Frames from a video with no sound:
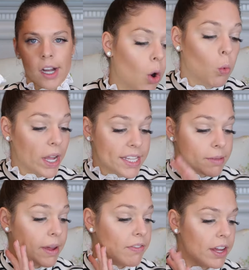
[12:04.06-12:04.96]
I'll
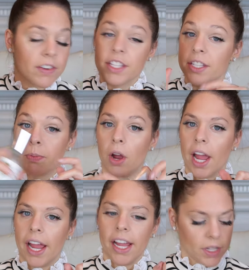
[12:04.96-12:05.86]
waste my favorite
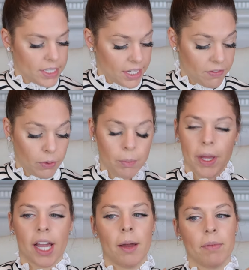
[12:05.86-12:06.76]
spray and see if it will
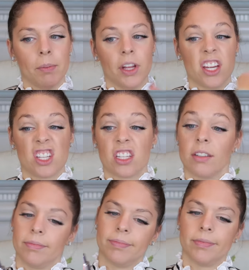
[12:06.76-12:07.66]
pick up the blush.
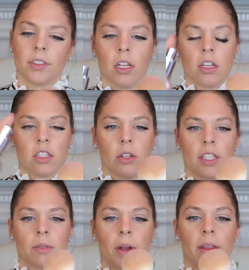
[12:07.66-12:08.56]
So
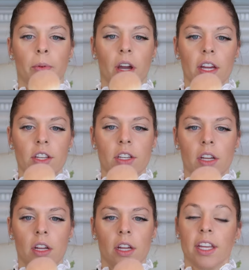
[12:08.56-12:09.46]
let's spray the brush,
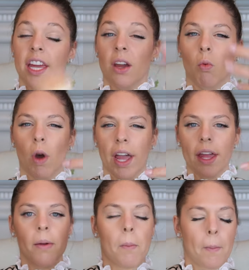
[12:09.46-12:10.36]
get it
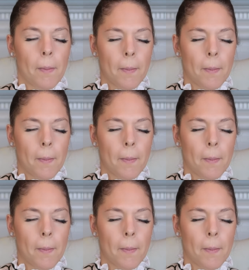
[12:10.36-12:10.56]
wet,